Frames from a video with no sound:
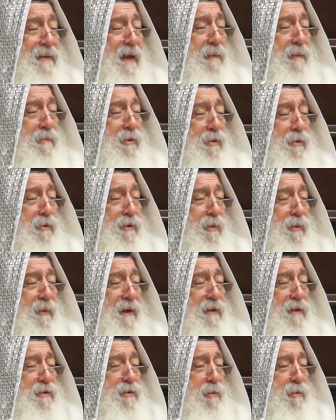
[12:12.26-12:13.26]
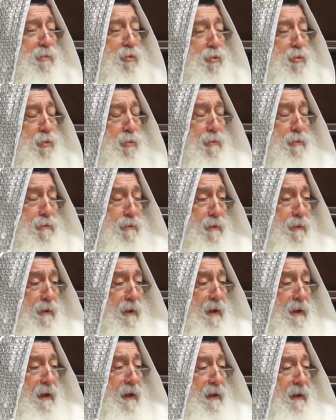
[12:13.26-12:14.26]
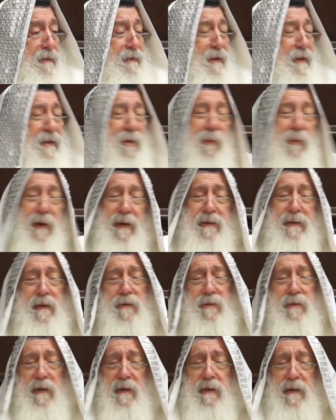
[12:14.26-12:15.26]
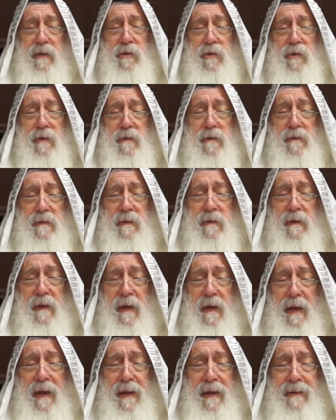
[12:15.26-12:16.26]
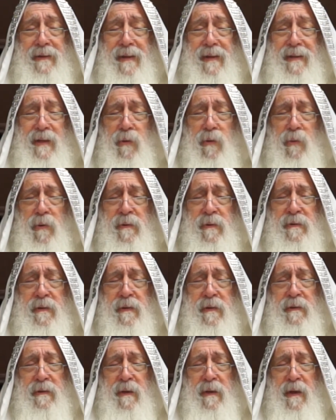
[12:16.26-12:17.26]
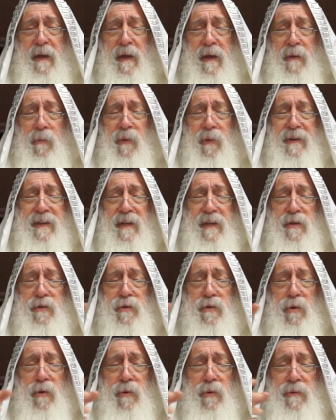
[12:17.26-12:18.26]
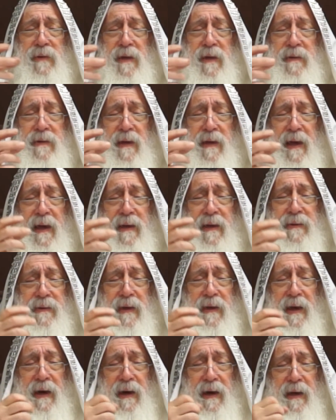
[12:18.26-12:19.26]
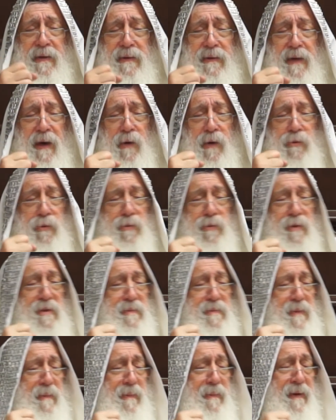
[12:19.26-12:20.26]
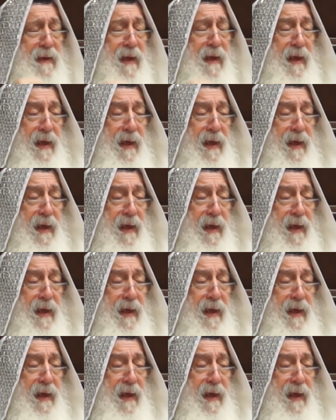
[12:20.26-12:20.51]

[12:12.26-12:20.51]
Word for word: time, you know, there were some Jews that they were not religious, that they wanted, when they saw that the, the, uh, the Orthodox people